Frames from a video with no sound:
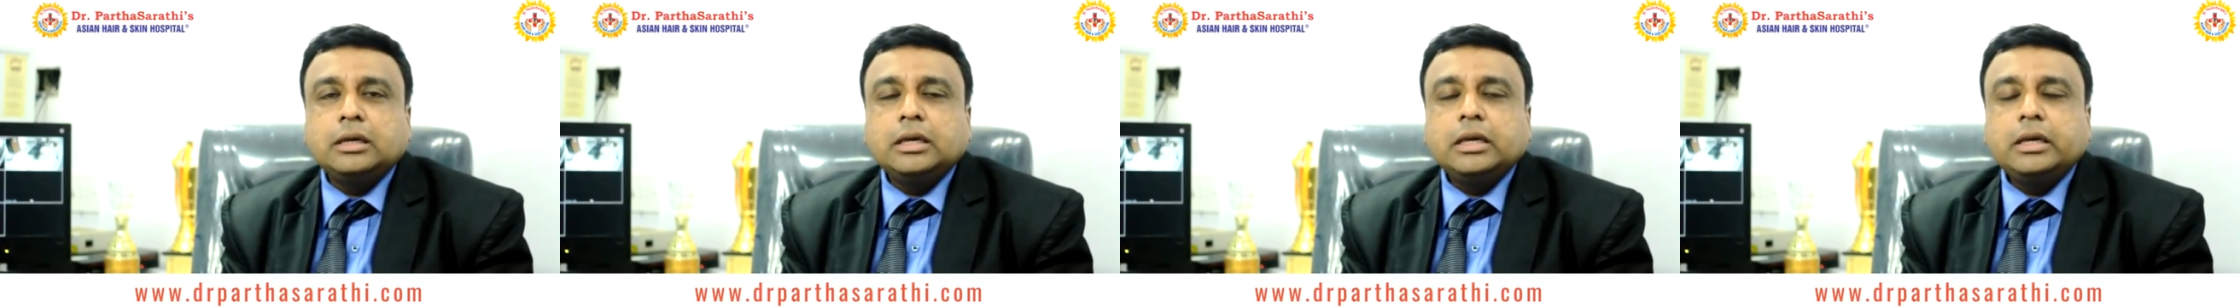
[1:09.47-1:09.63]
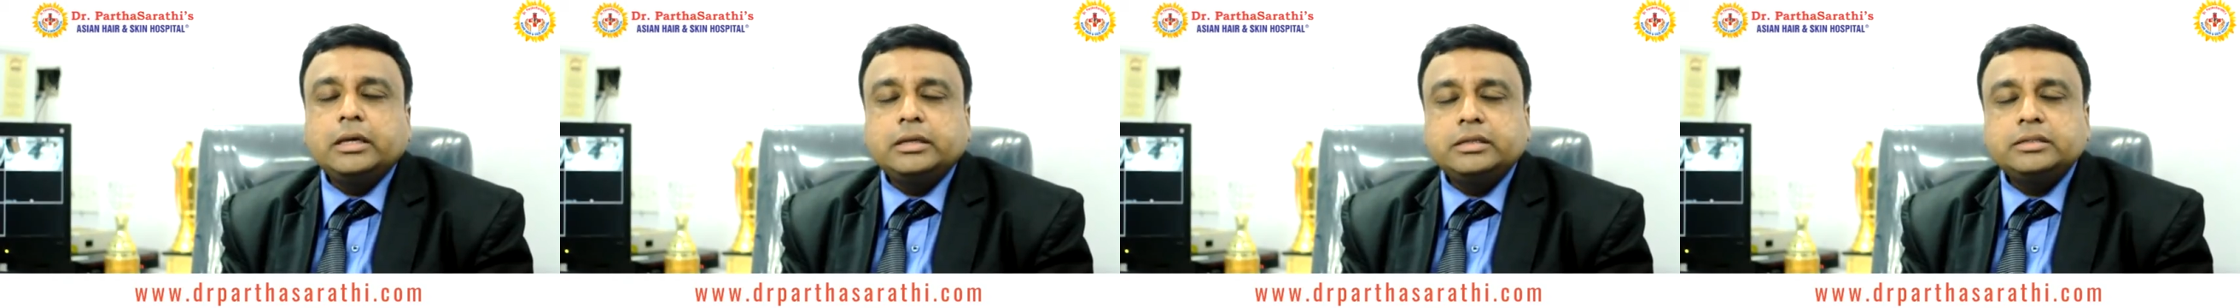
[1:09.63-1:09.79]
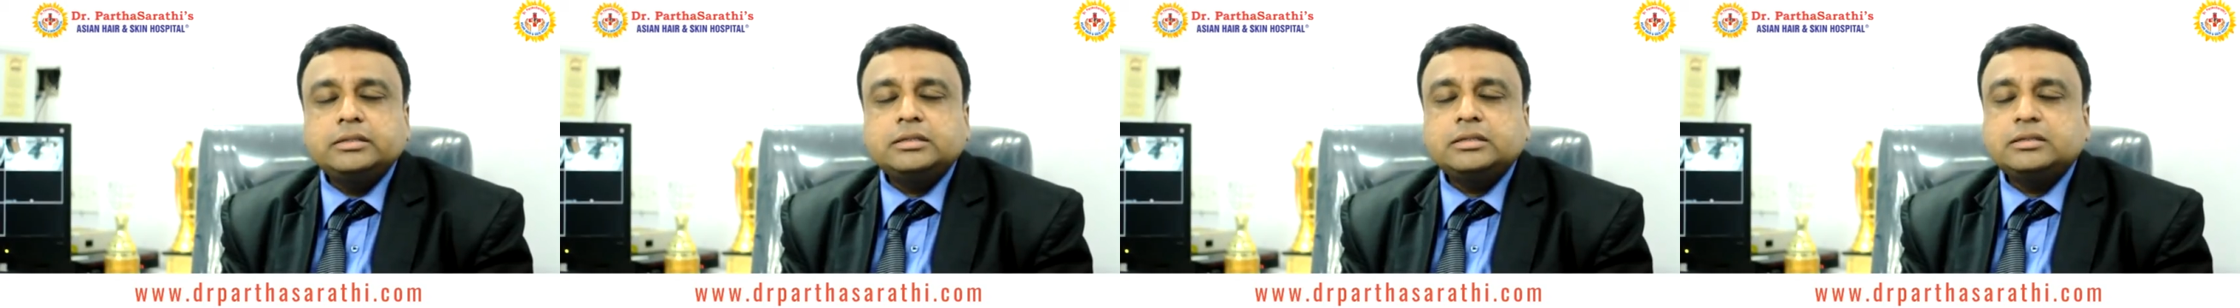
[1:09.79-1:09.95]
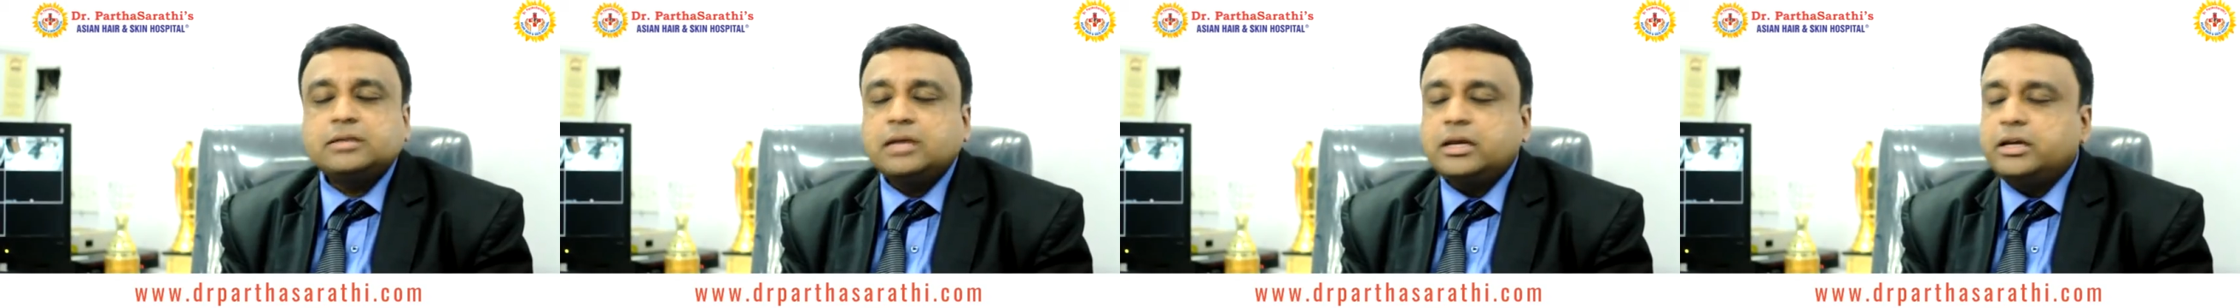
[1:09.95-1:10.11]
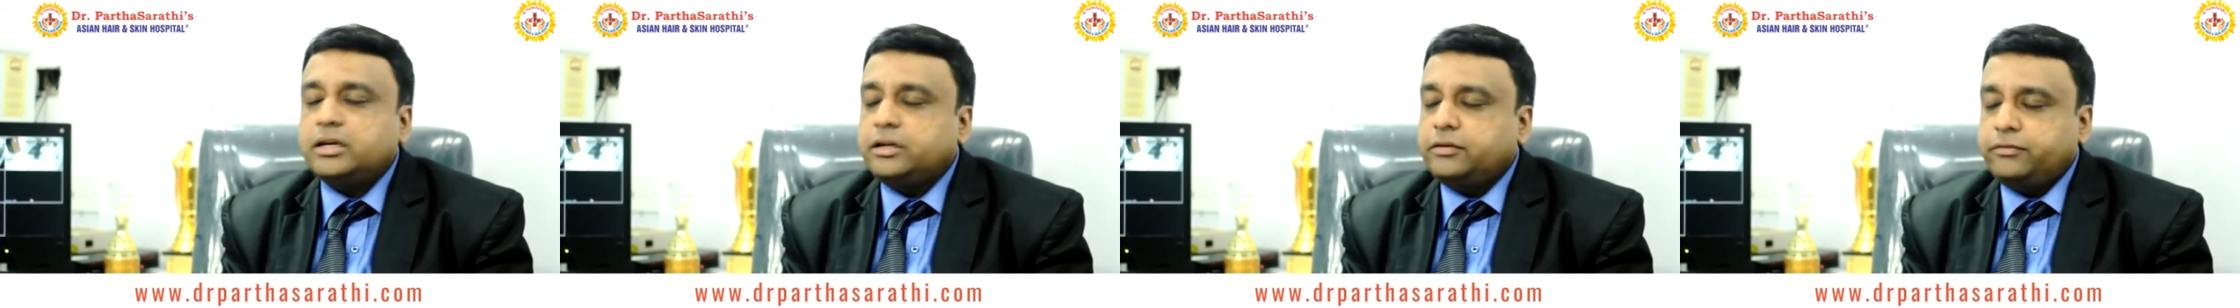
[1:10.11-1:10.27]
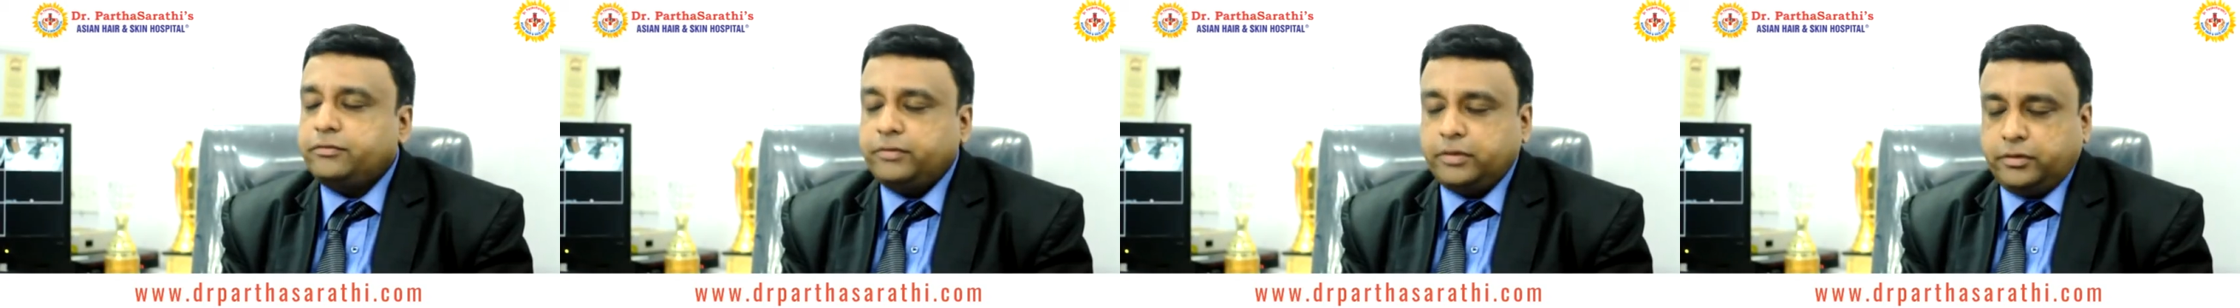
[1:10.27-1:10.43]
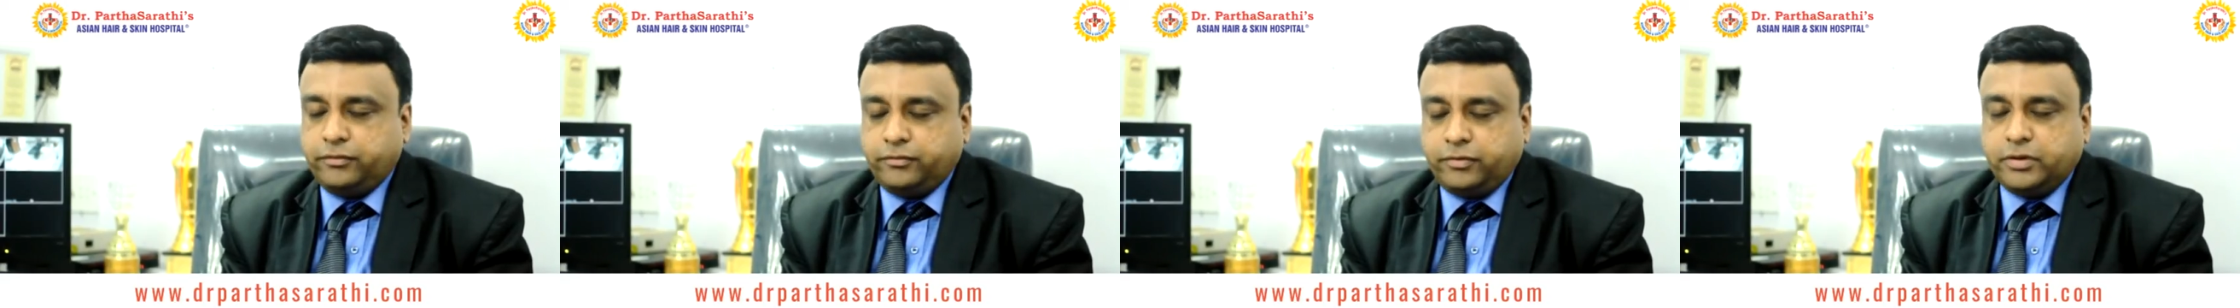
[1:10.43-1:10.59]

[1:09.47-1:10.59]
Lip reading: it is a scientific